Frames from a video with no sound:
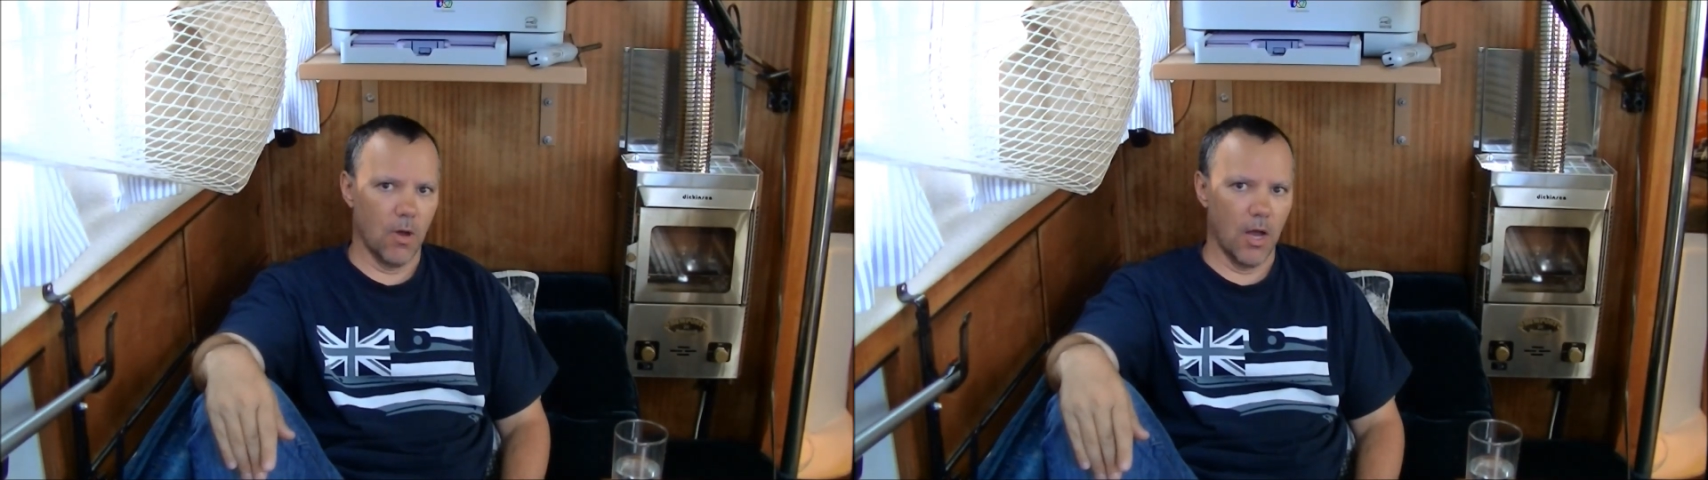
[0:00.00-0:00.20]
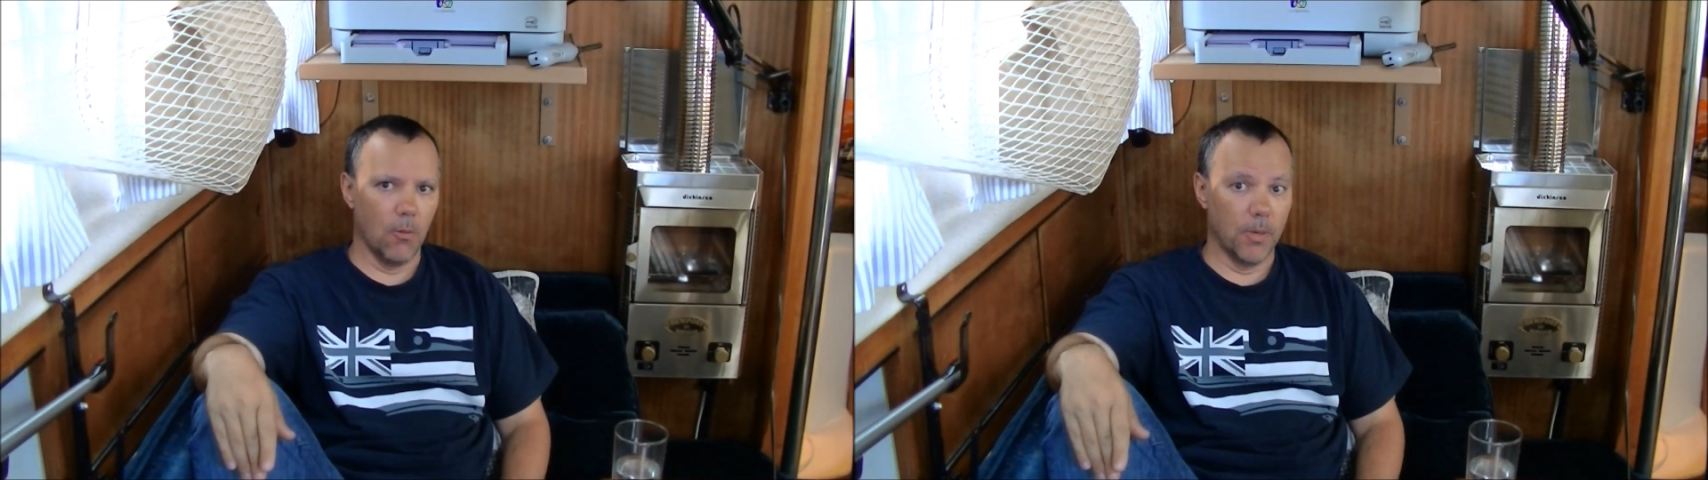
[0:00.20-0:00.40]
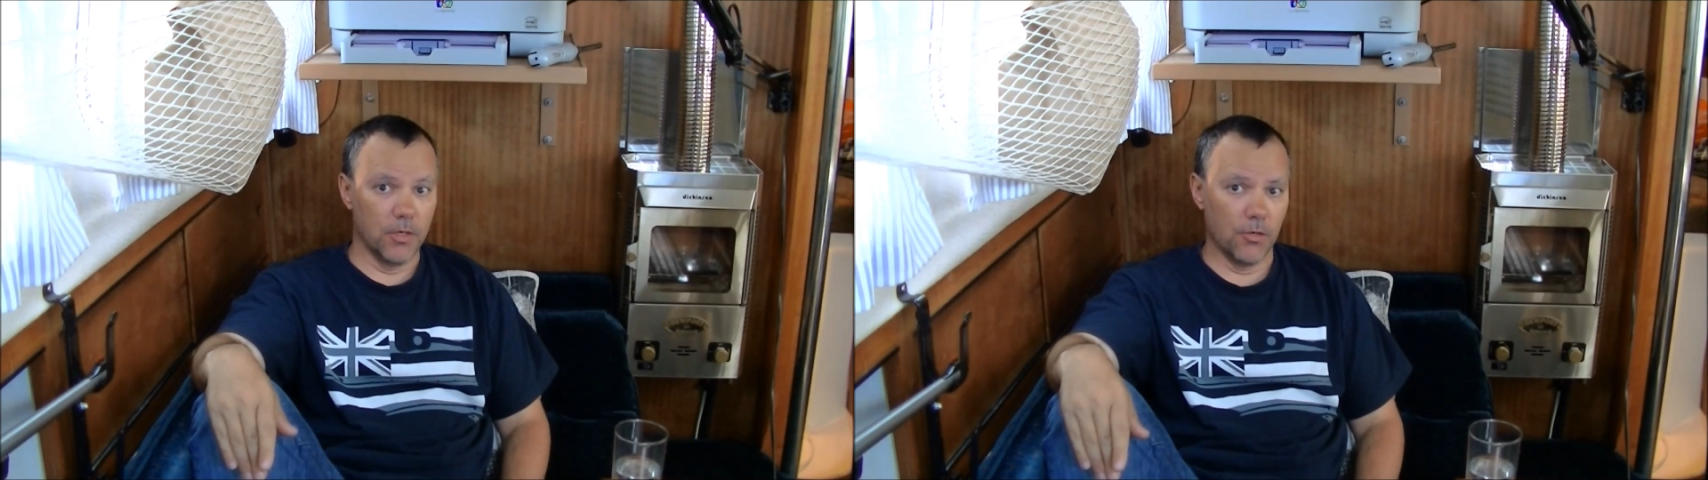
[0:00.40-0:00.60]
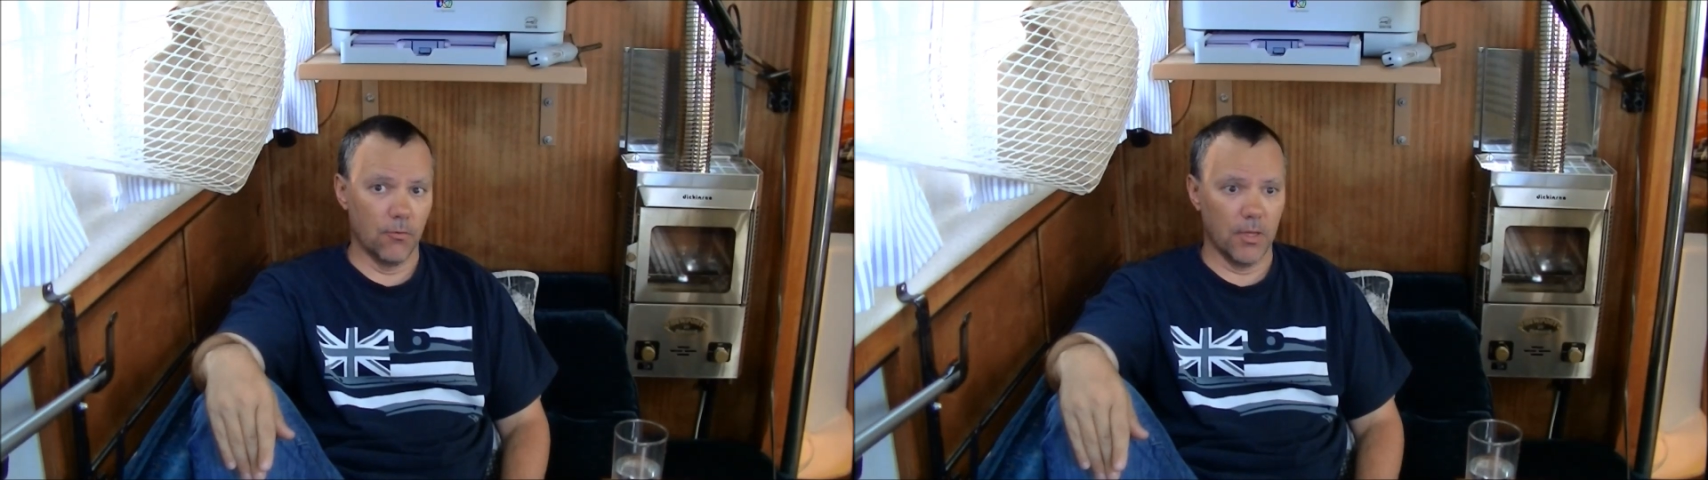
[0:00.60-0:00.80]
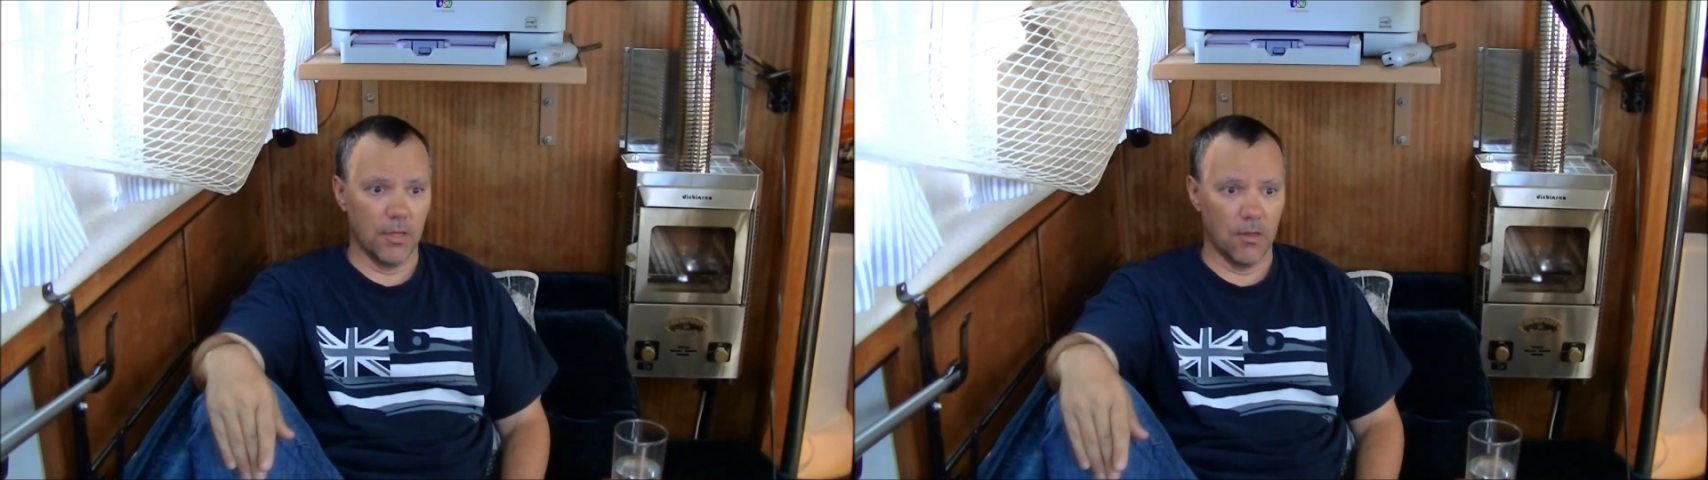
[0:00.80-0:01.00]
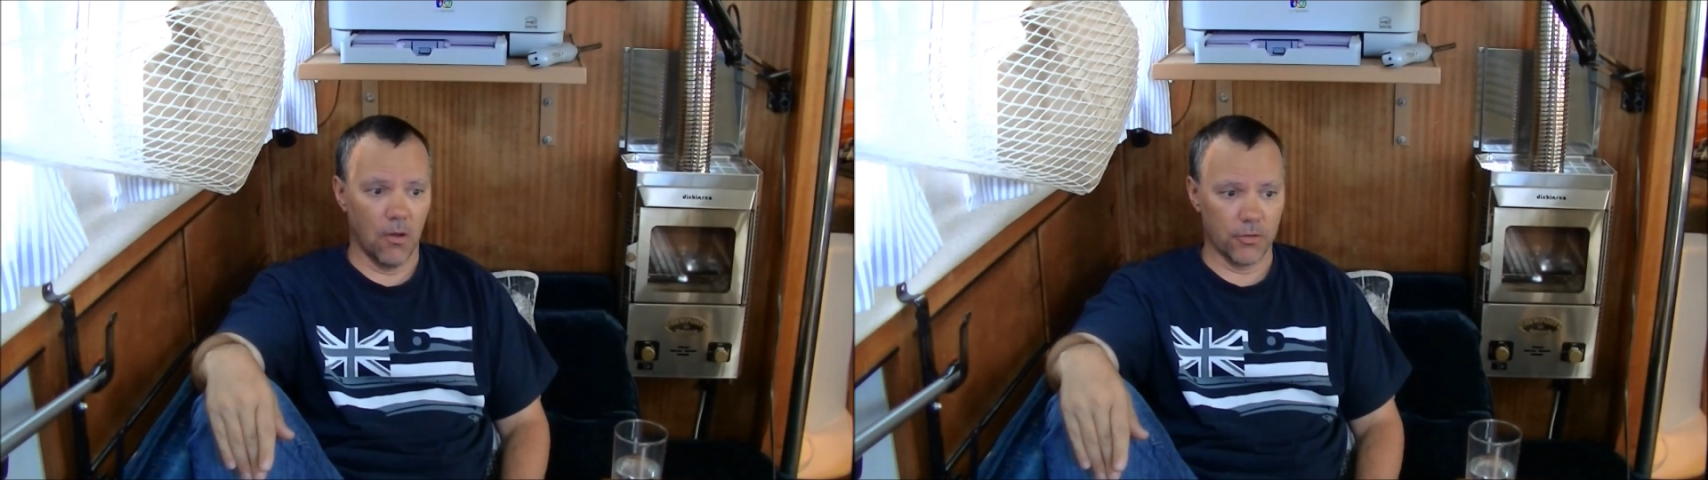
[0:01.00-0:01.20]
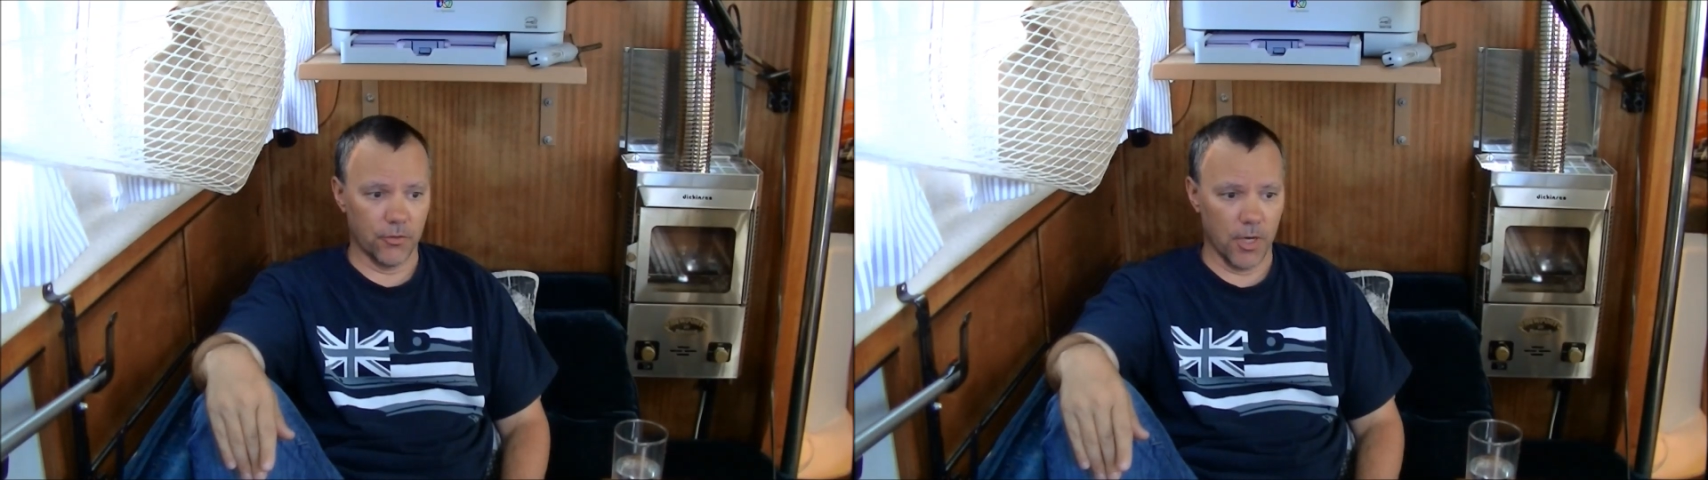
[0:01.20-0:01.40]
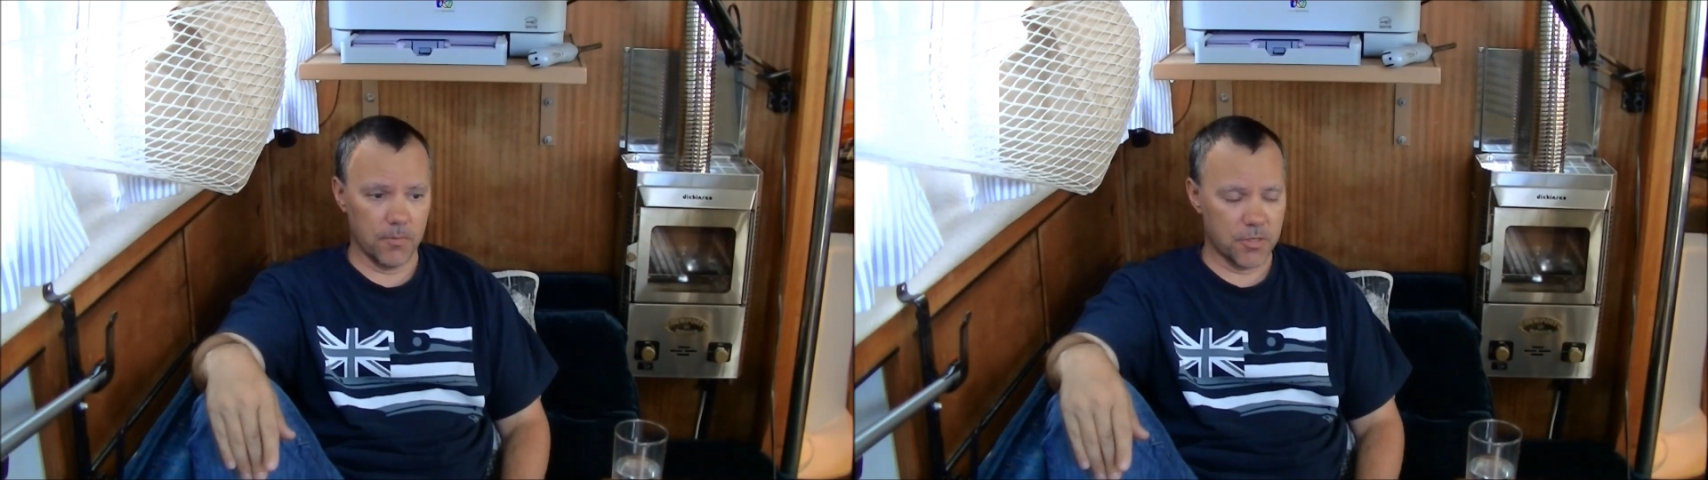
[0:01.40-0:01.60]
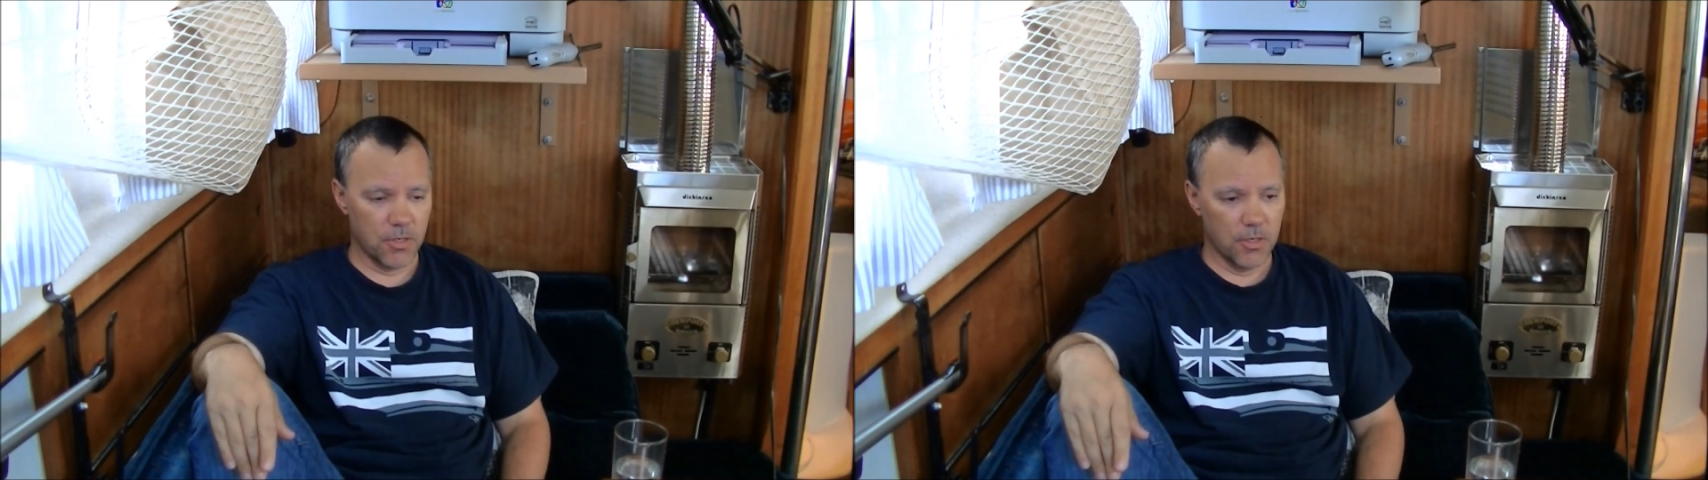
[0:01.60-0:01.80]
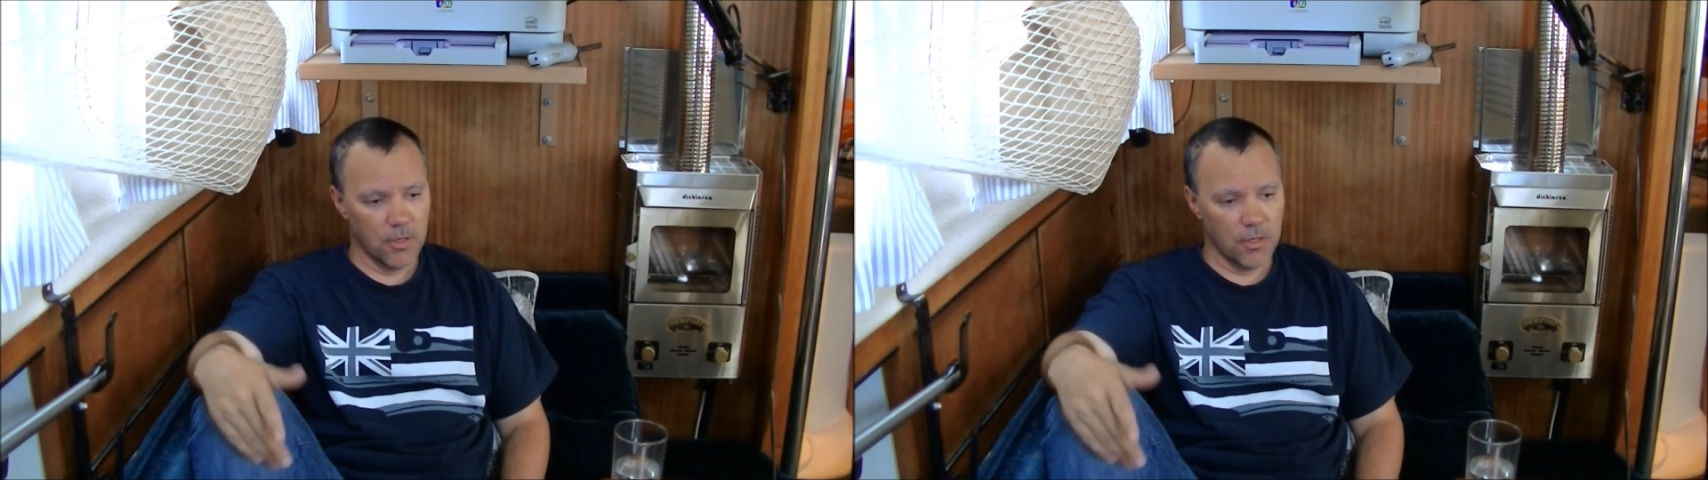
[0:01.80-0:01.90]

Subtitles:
while but do really long trips,